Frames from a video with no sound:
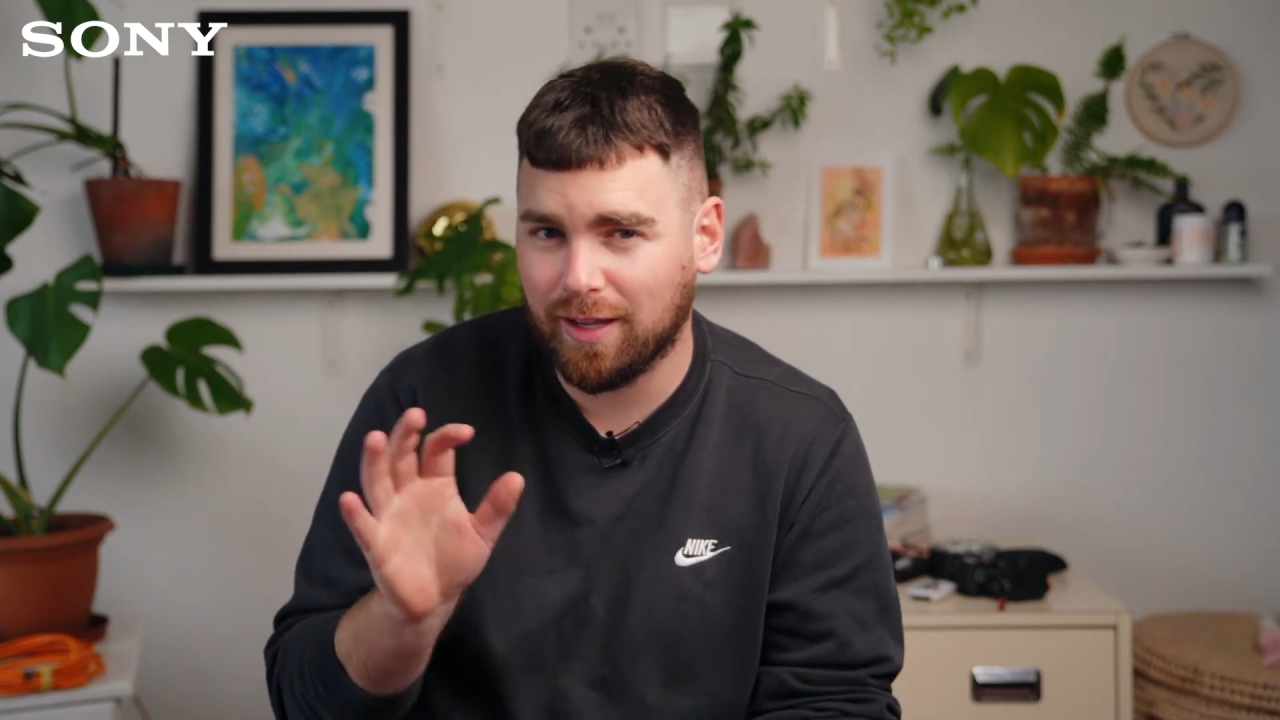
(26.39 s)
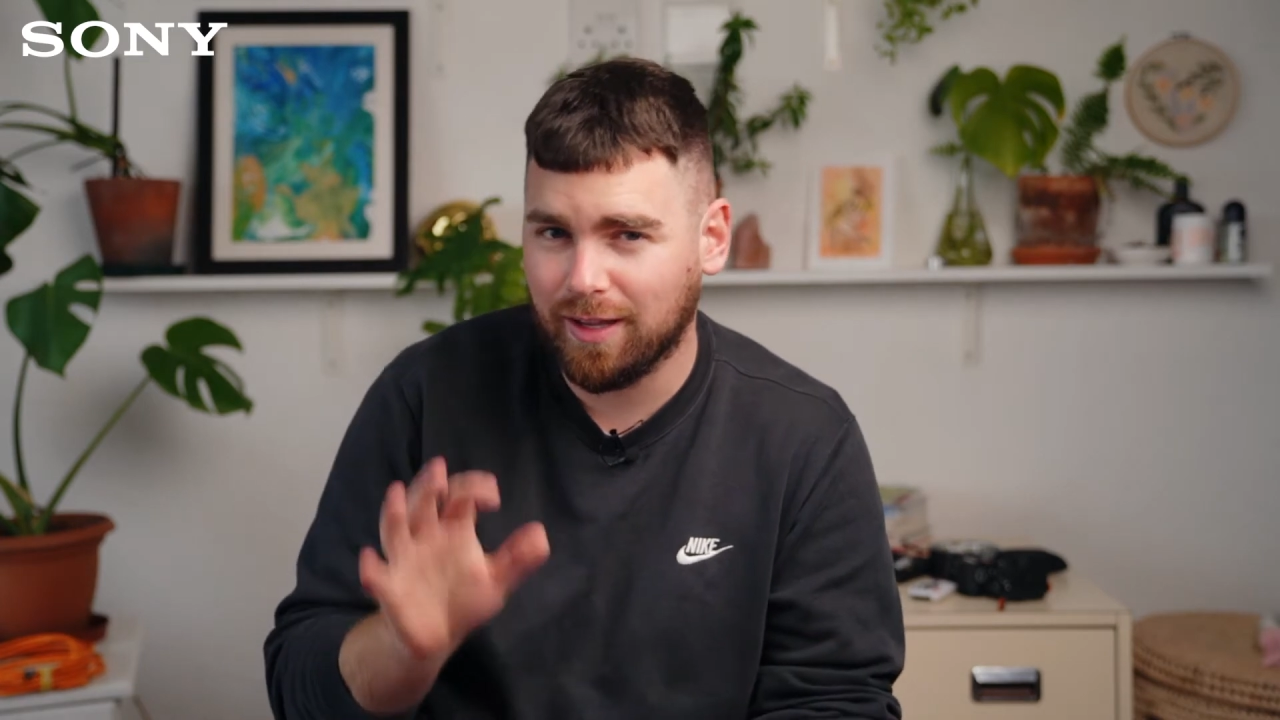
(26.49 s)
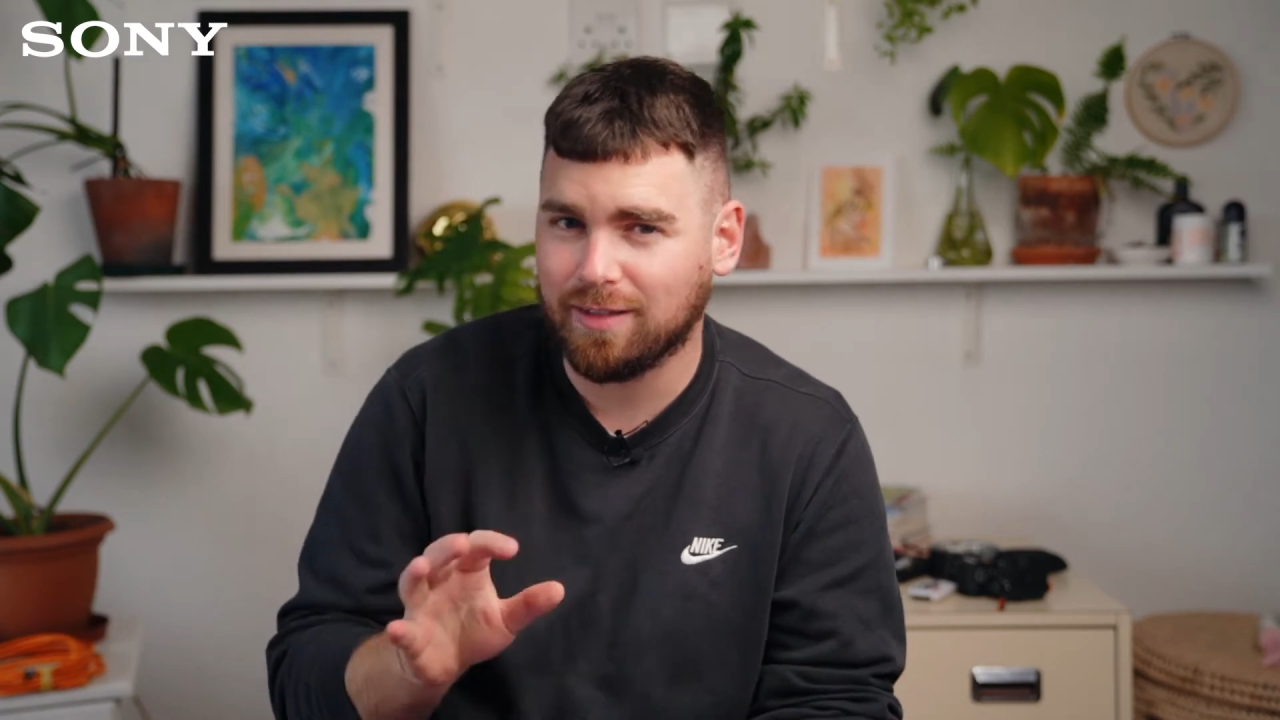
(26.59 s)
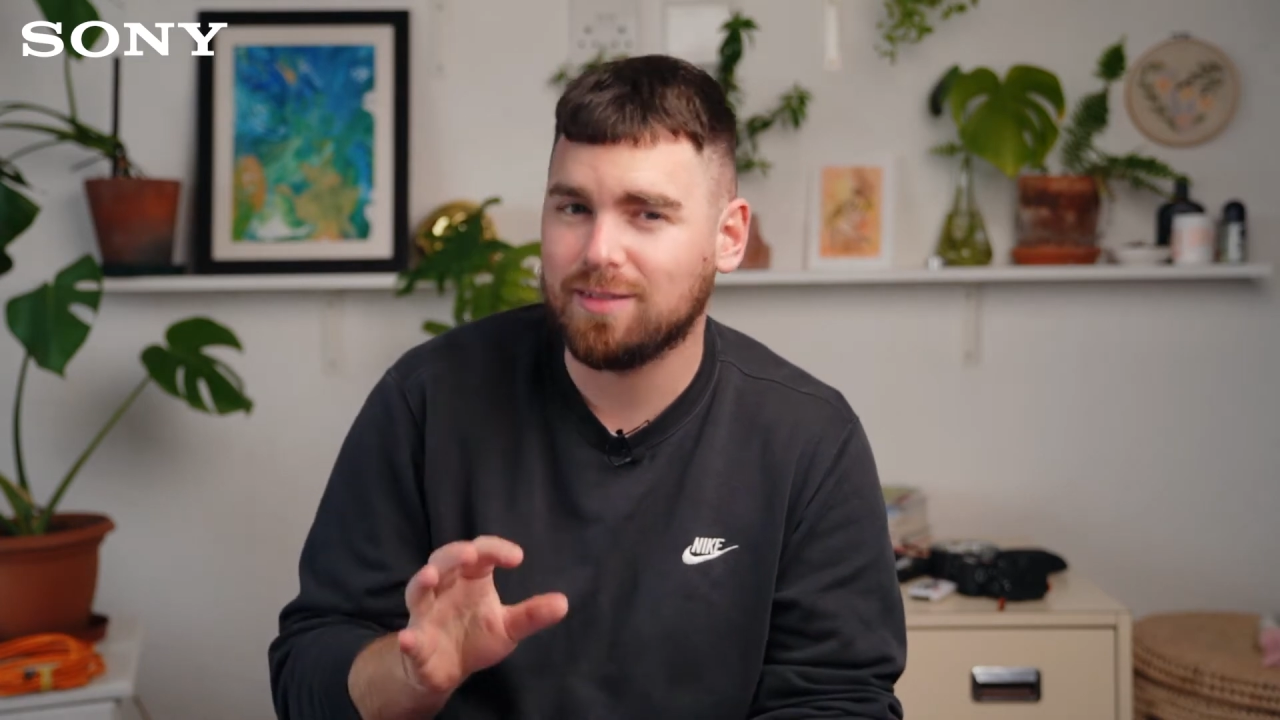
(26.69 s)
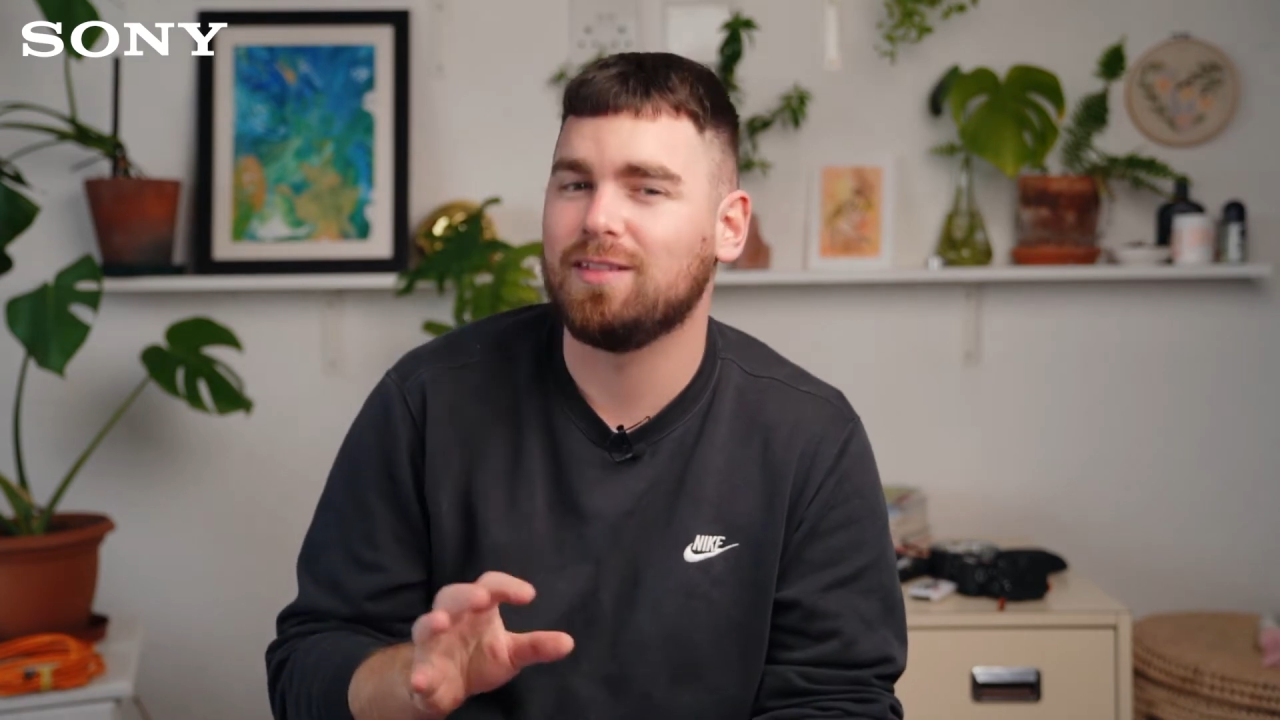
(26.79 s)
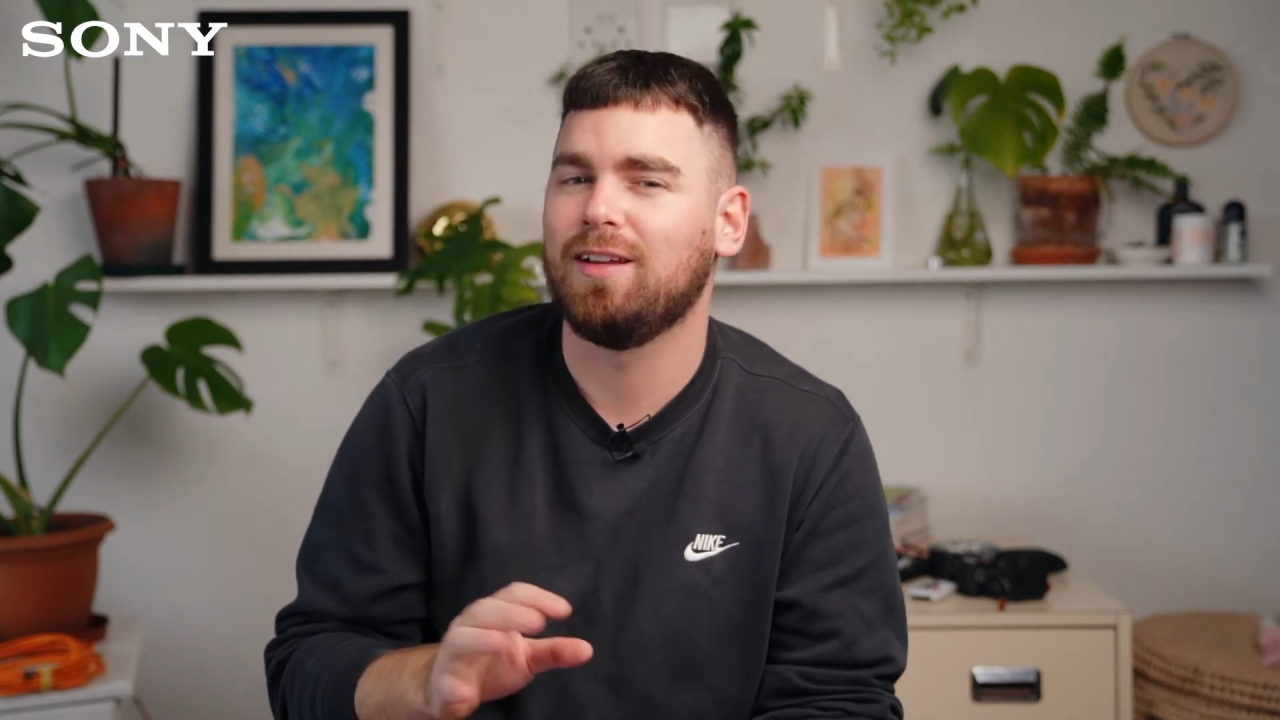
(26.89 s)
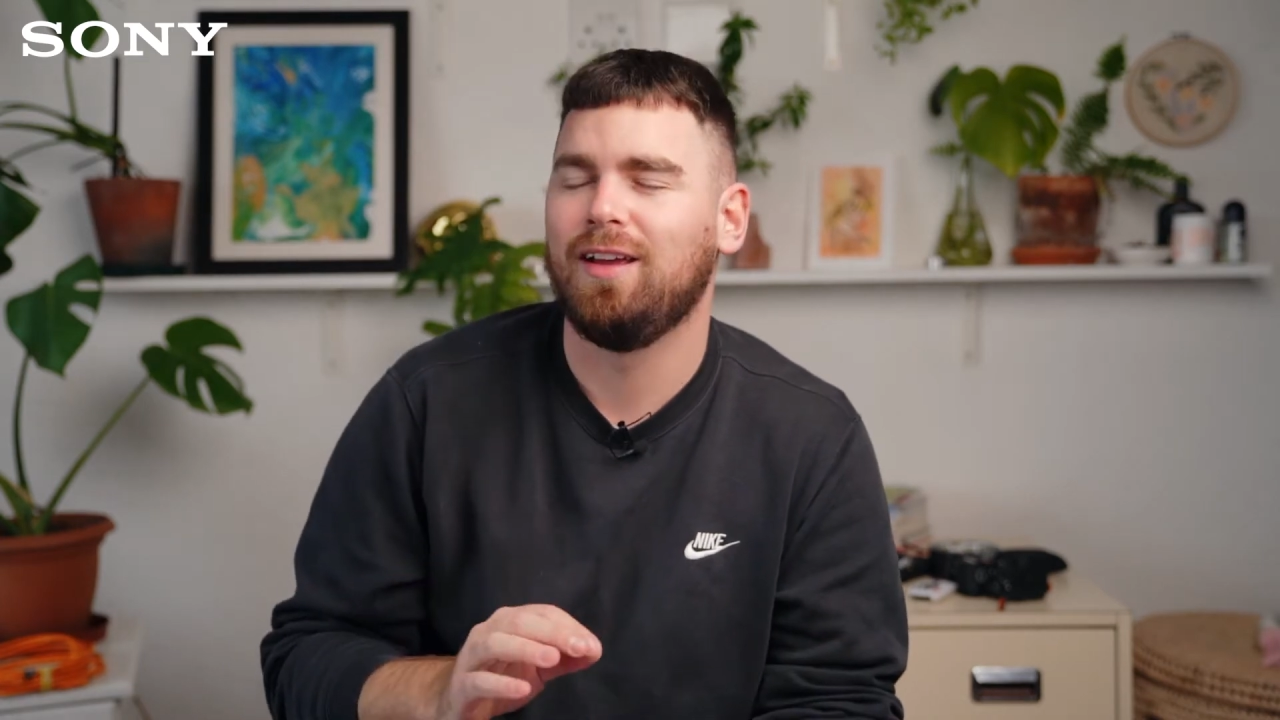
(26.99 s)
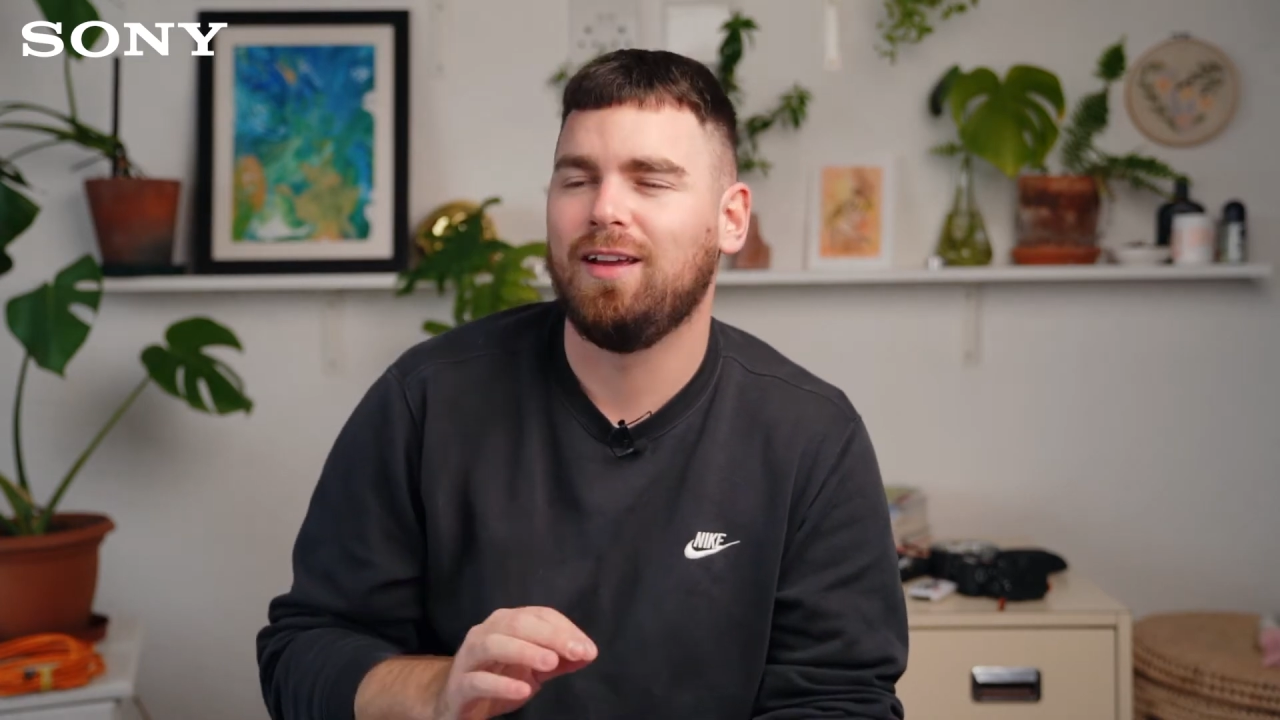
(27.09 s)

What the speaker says: hit,